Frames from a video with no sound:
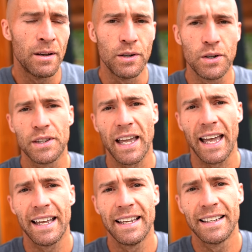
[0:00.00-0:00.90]
Good
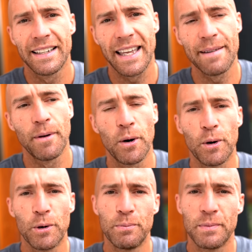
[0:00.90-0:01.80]
day, came
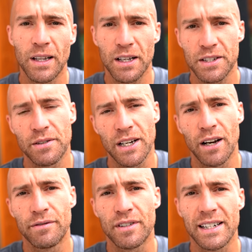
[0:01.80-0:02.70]
home, lots of
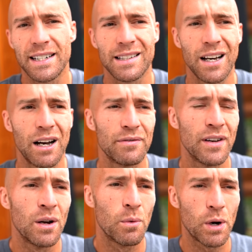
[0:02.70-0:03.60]
recovery stuff,
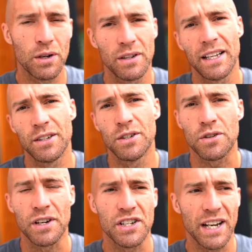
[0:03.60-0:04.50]
working on that
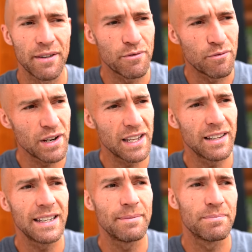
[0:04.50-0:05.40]
nutrition. I've
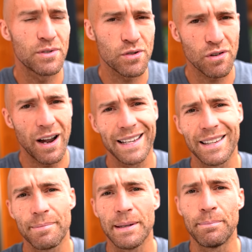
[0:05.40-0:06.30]
really tried
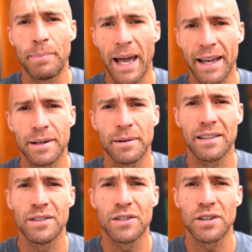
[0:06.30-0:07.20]
to be better
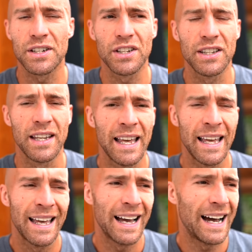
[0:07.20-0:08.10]
with nutrition.
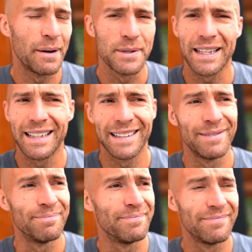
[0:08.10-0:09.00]
I was
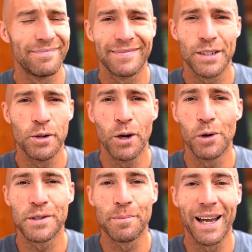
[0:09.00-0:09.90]
eating 2
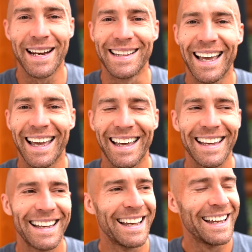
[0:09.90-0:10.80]
loaves of bread a
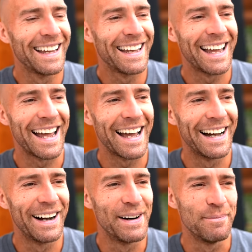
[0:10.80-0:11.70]
day.
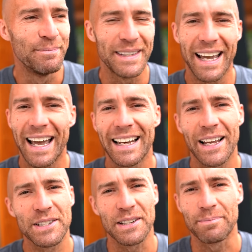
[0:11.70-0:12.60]

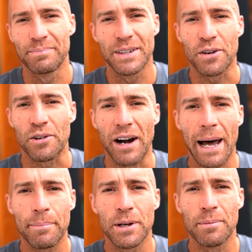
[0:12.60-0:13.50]
Lots of
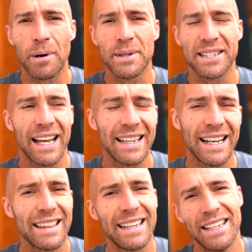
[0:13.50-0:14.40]
crap, you could probably say. And then
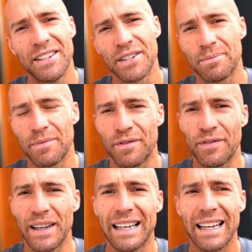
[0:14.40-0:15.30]
I think you just
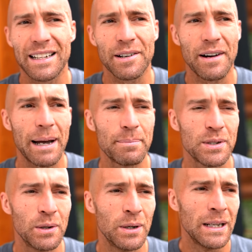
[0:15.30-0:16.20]
feel like crap.
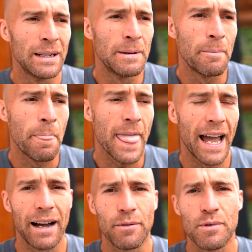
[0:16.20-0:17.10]
So
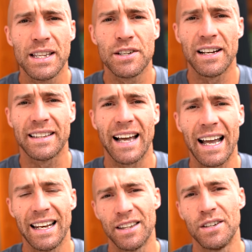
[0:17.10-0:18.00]
yeah, really trying to
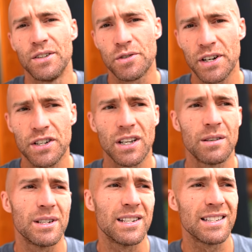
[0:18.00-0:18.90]
dial in the nutrition,
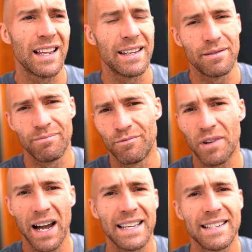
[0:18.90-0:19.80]
which is like
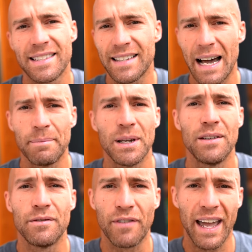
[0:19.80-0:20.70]
rice,
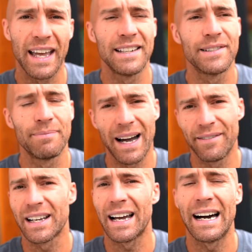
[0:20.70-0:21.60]
salmon, veg,
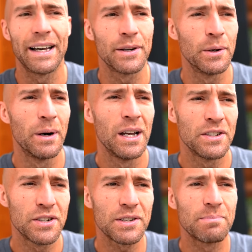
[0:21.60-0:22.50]
avocado,
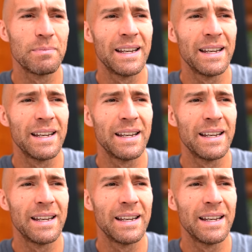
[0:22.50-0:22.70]
just